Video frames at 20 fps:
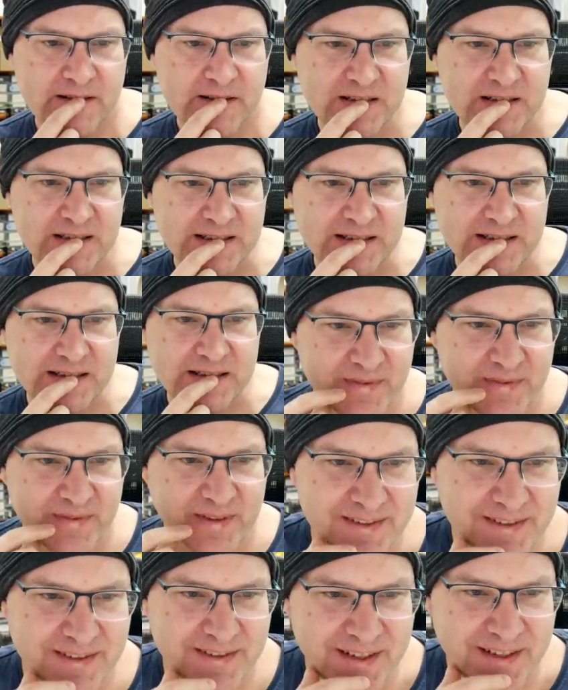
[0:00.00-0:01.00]
uh,
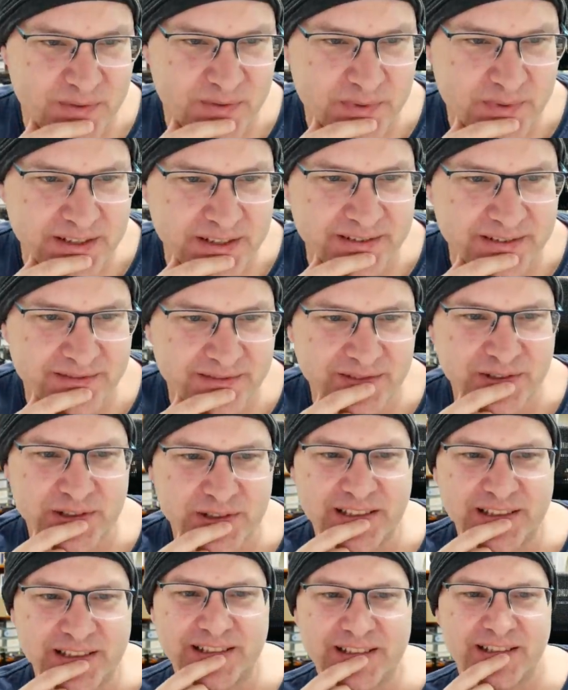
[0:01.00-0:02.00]
I should be
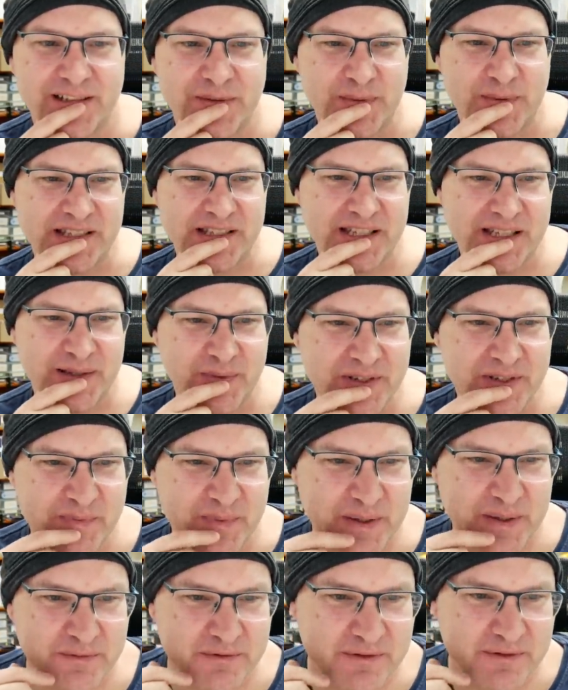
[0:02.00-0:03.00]
looking at comments here because
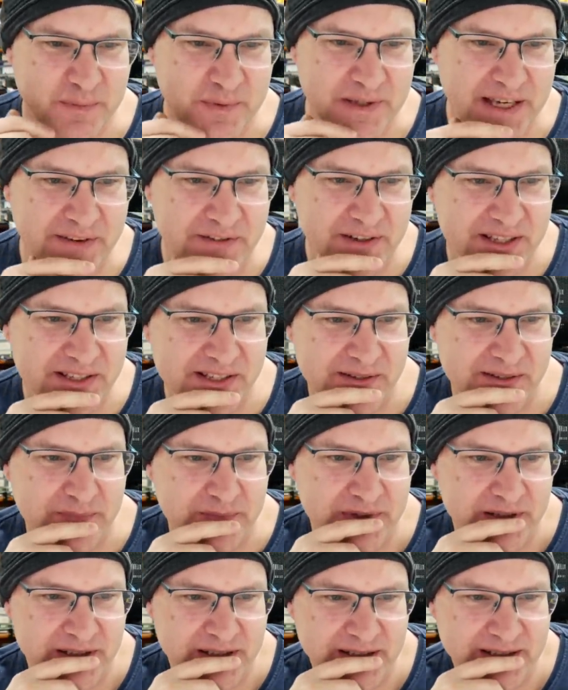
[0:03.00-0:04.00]
people will be having
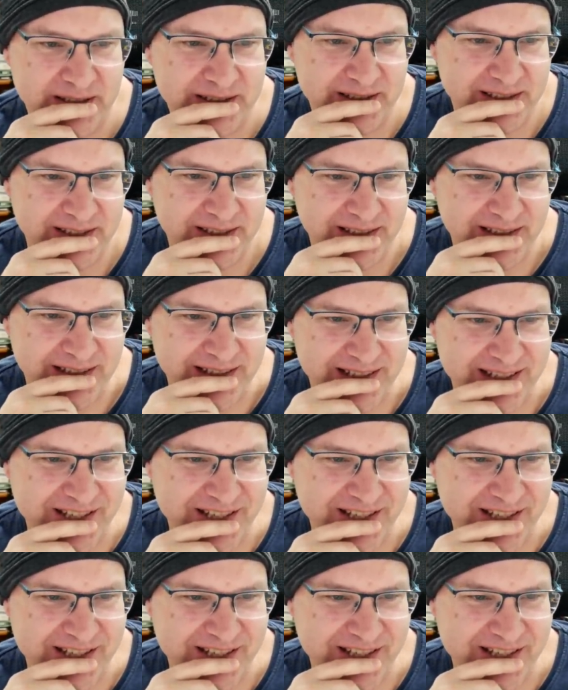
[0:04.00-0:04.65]
some uh,